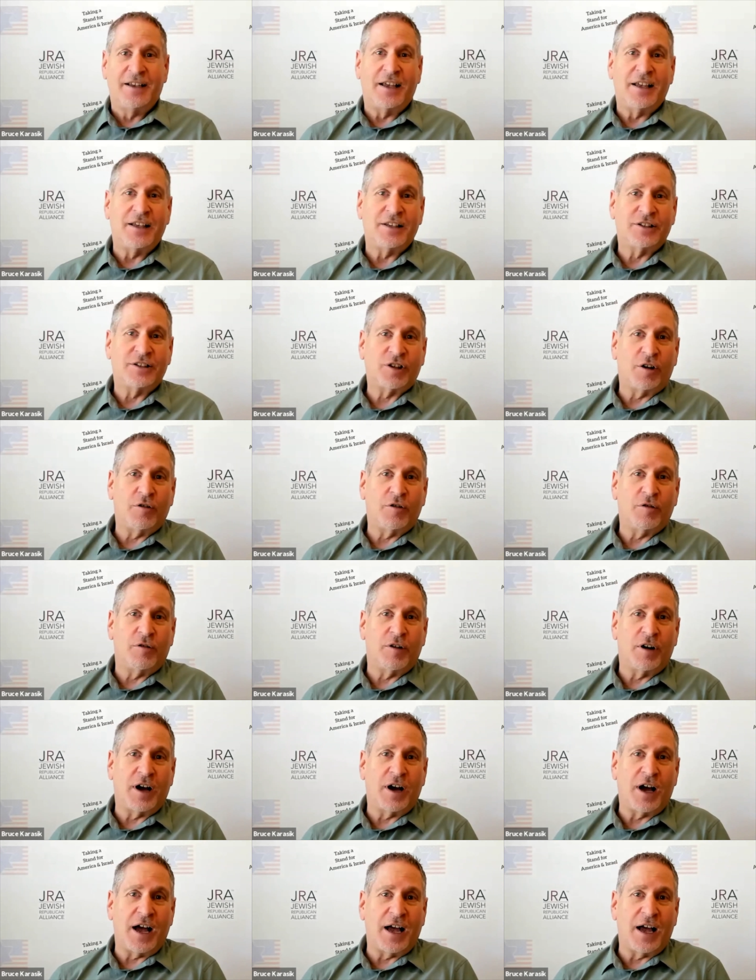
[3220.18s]
Right.
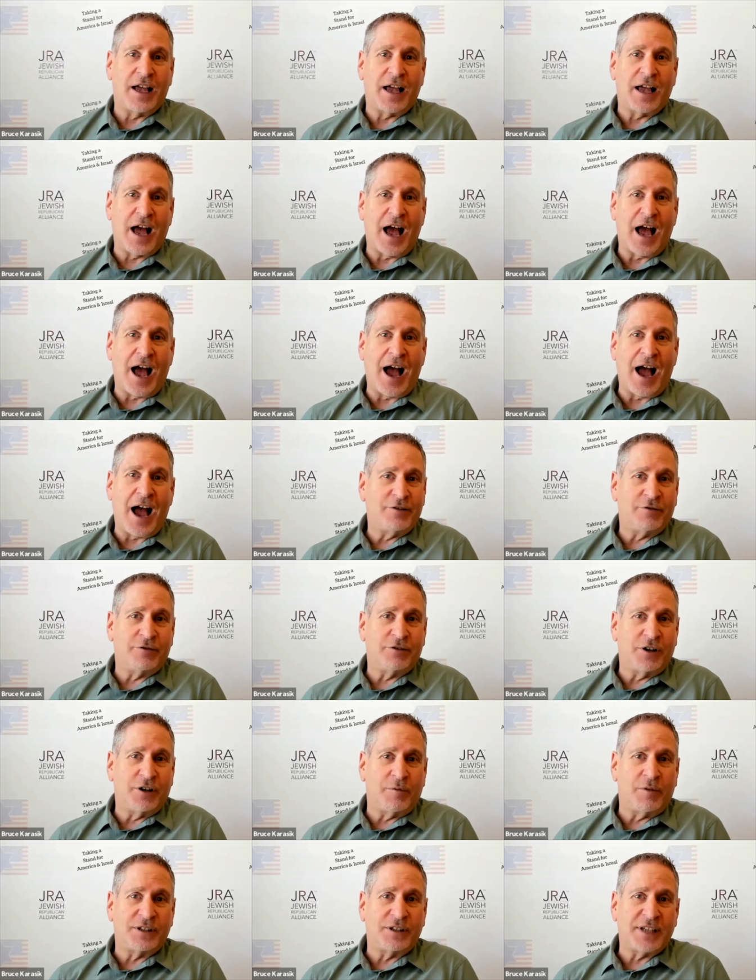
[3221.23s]
So uh, I don't
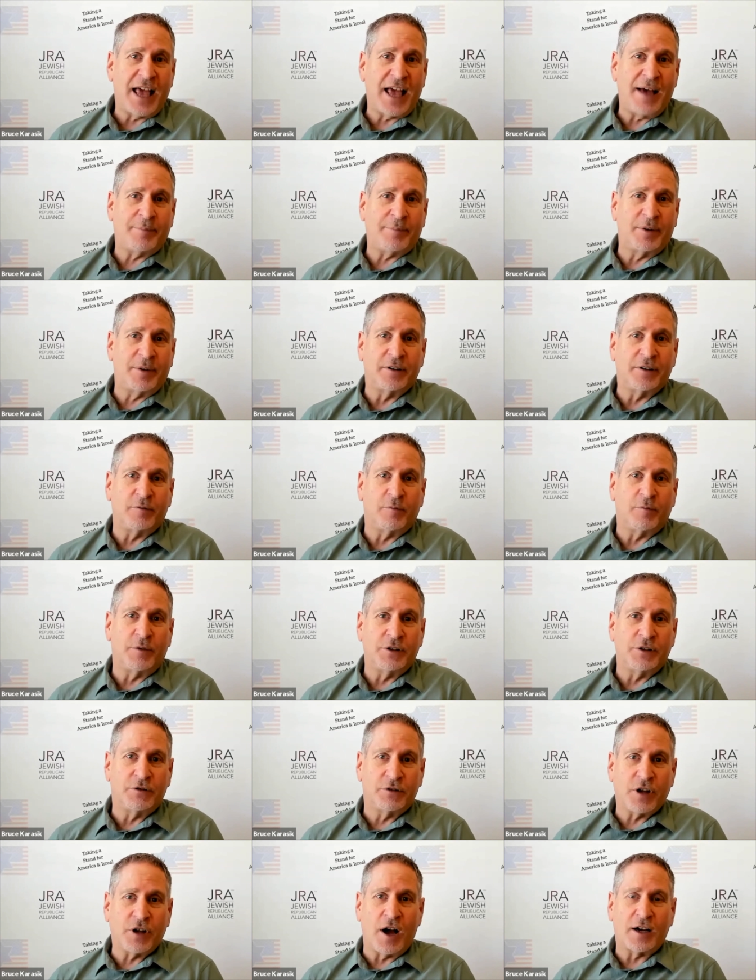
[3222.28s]
know what's happened when
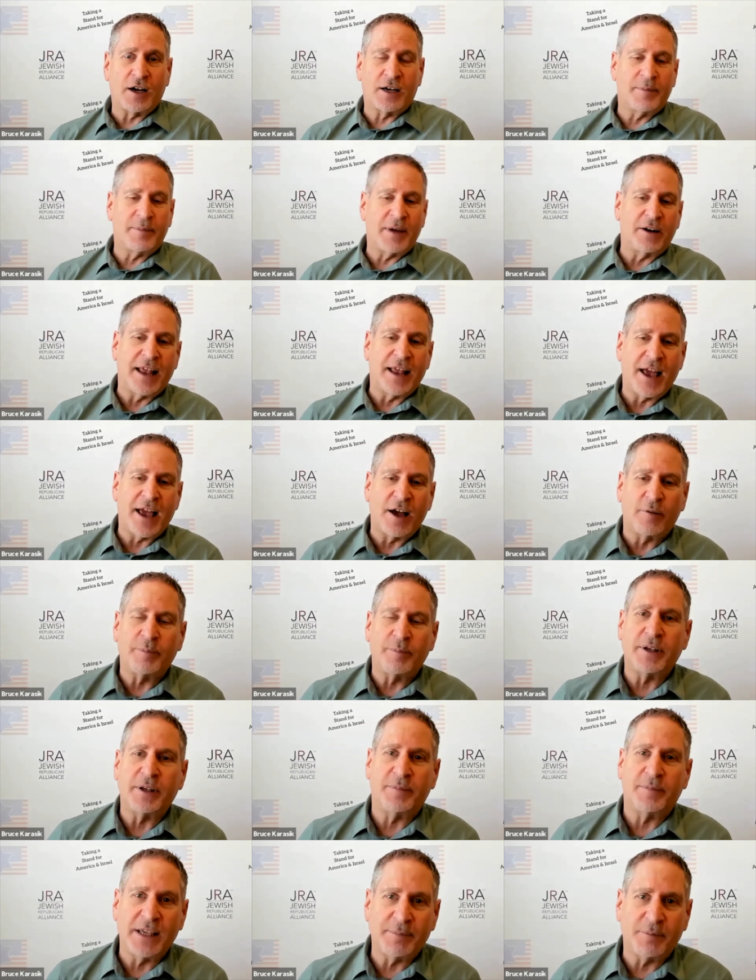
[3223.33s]
you talk about
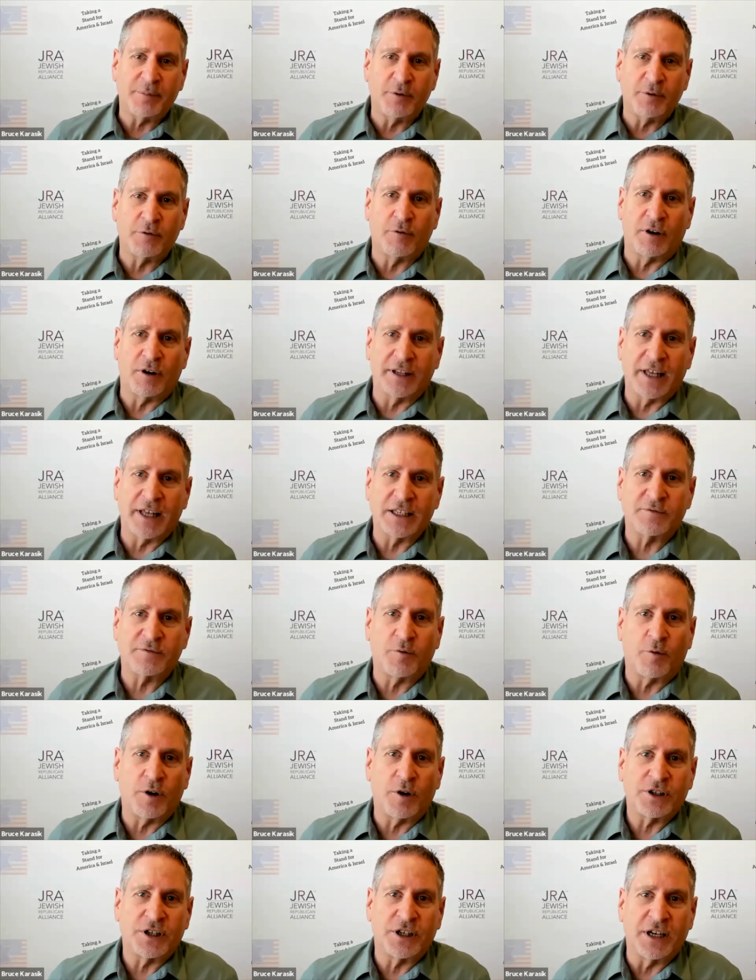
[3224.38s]
helping people who are less
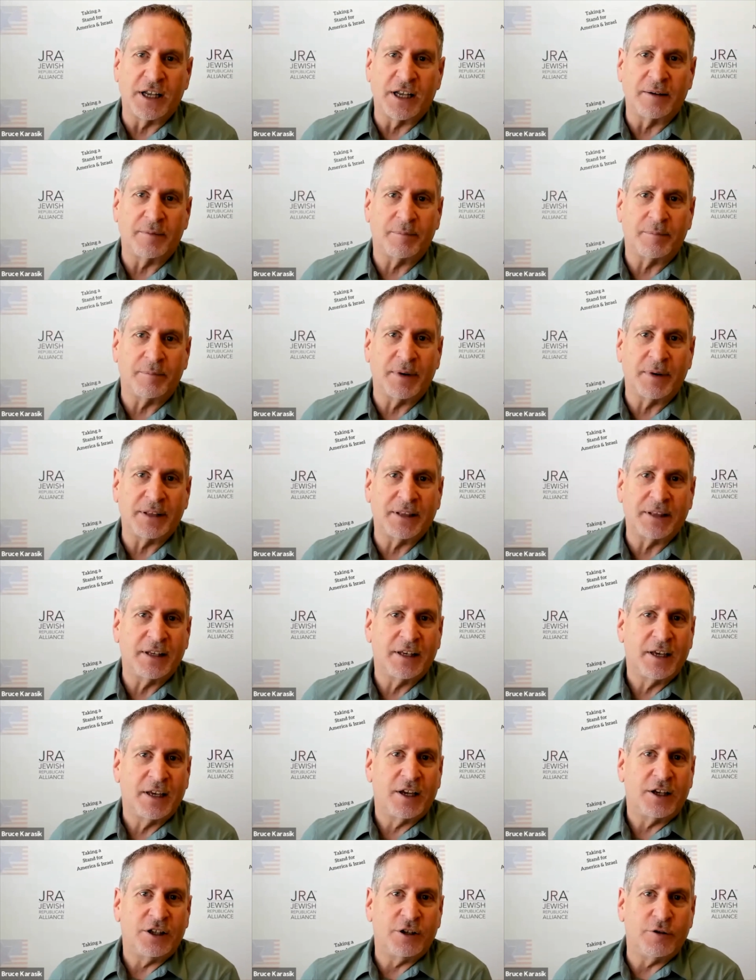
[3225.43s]
fortunate, but
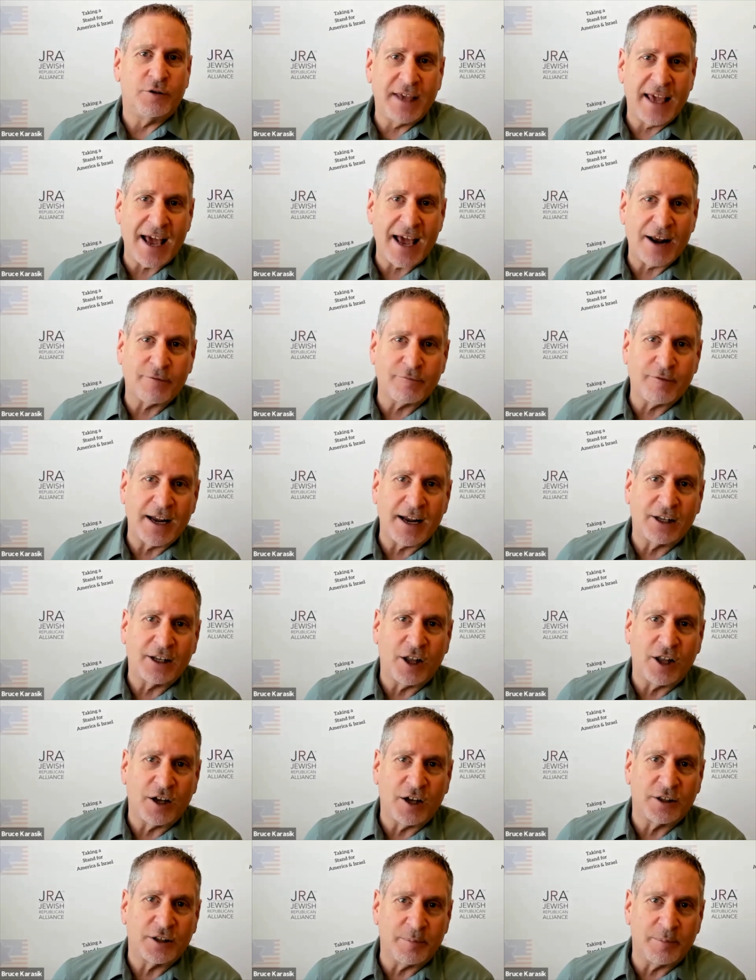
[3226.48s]
you can't ride
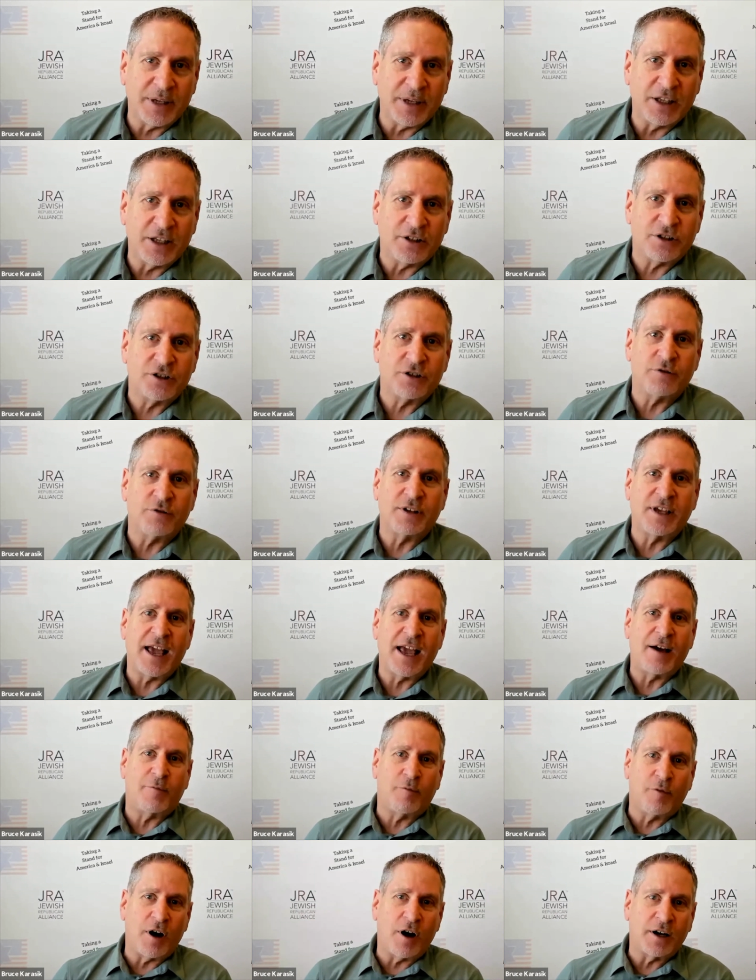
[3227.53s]
along the beach, you
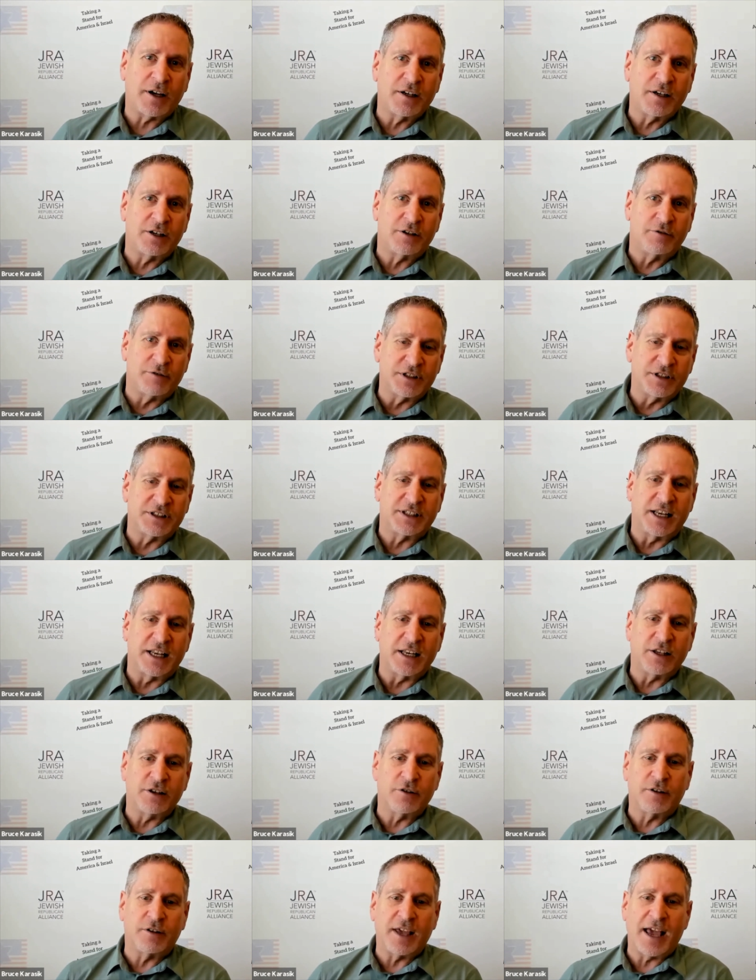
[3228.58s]
can't walk into a city,
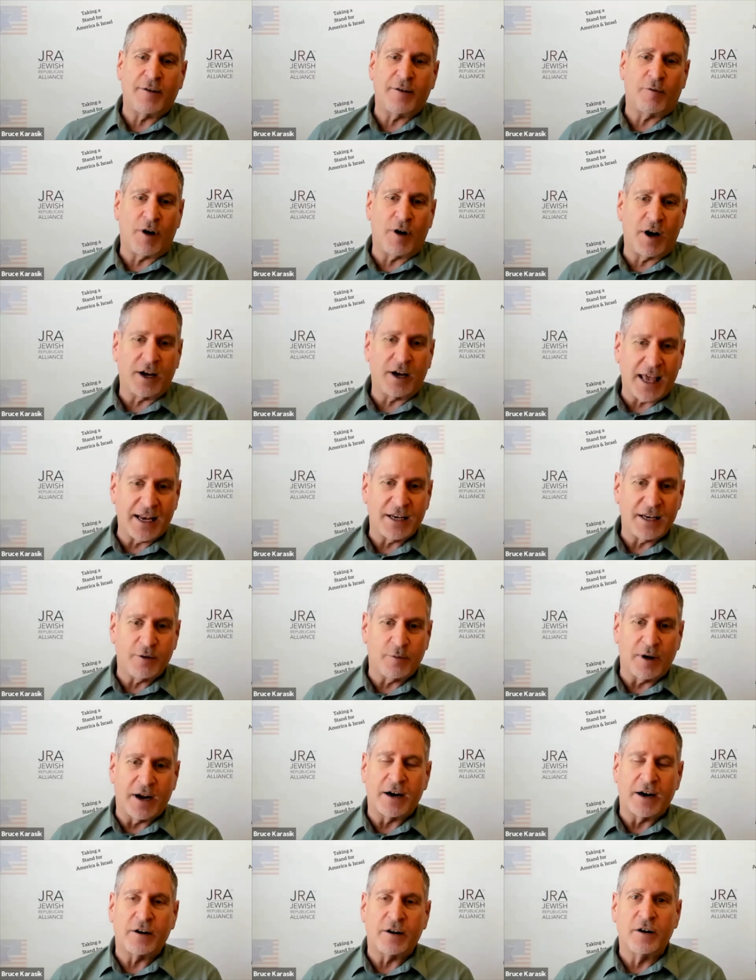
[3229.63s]
you can't walk
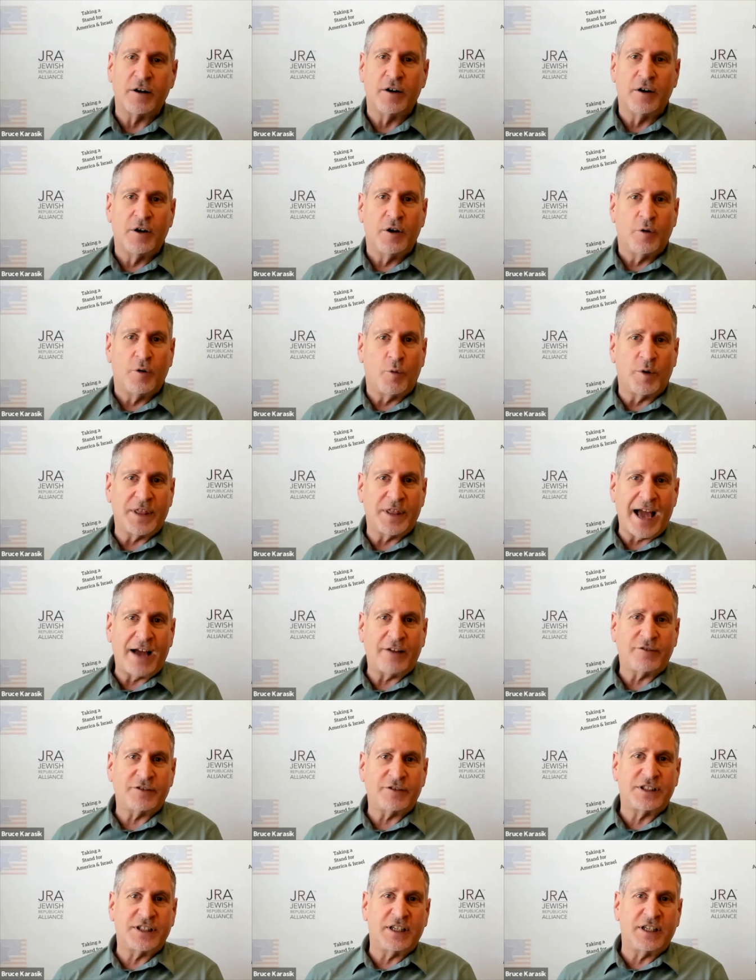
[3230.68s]
anywhere
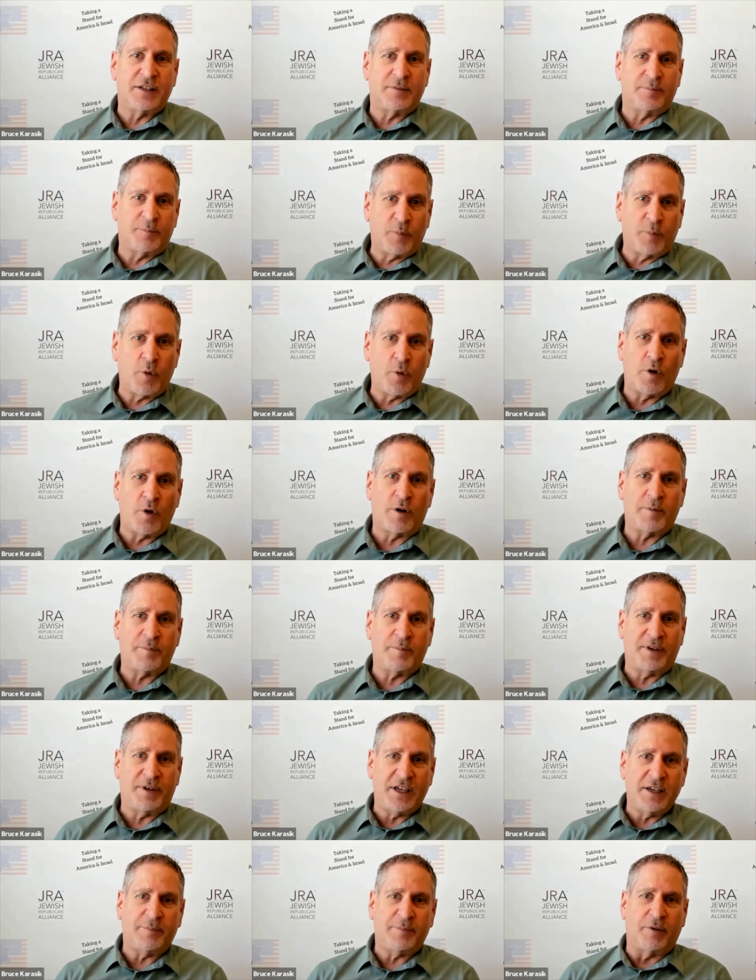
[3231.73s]
without seeing poor
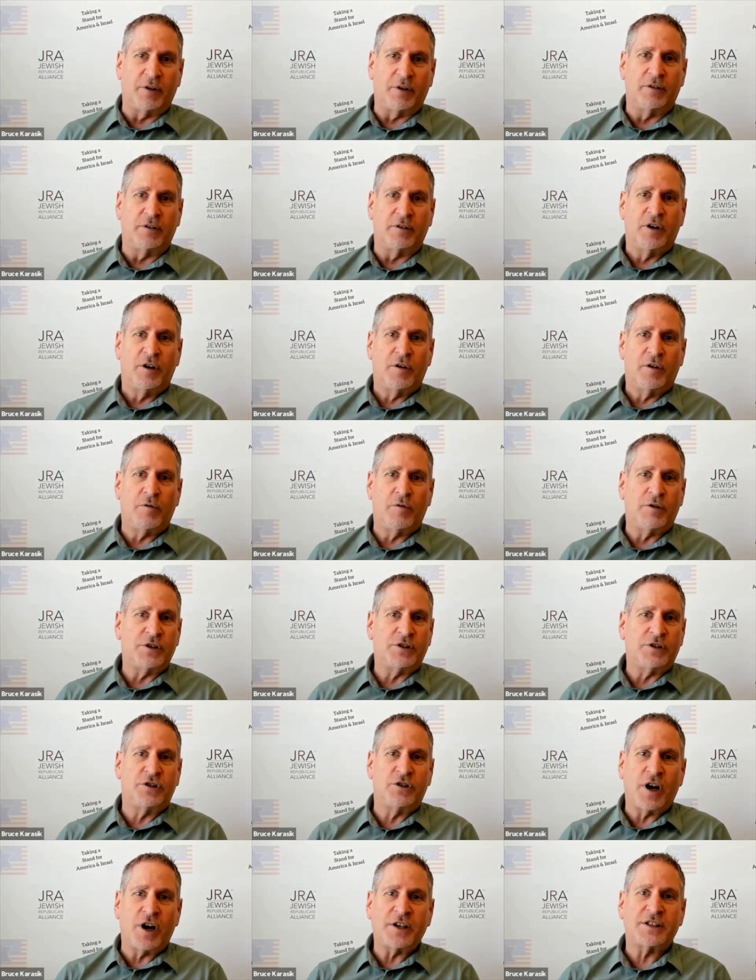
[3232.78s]
people who
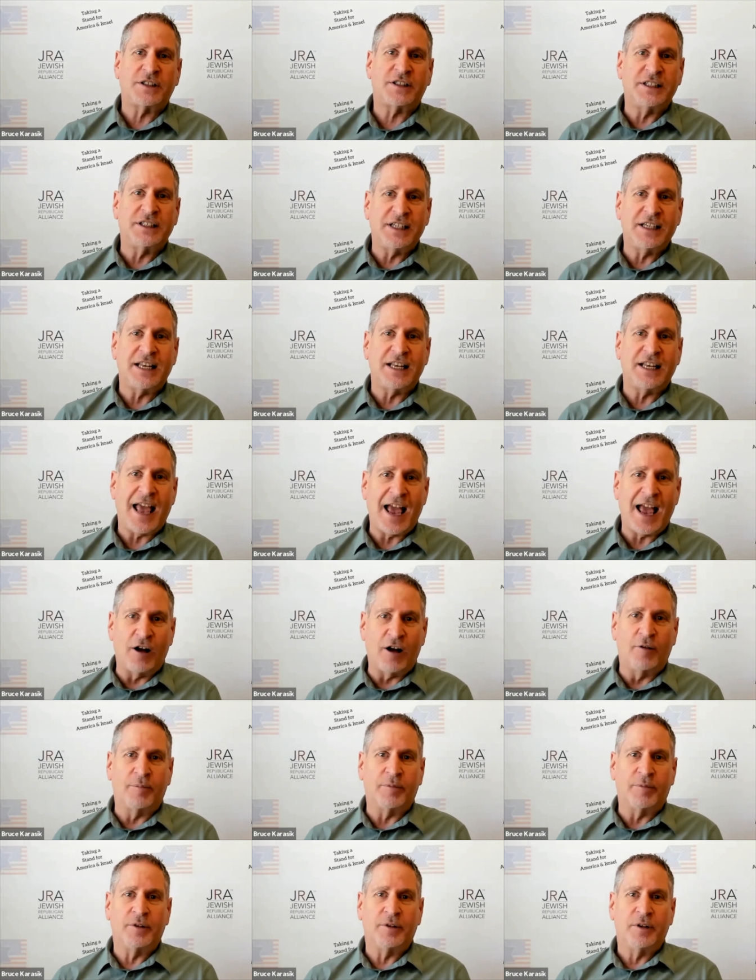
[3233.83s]
just need
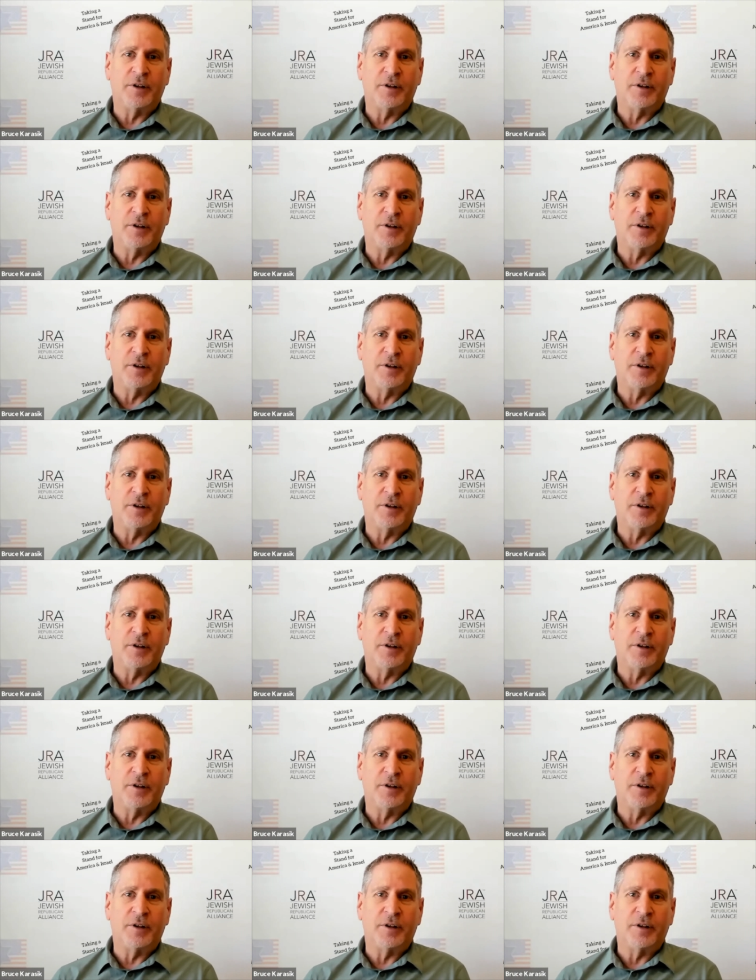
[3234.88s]
help.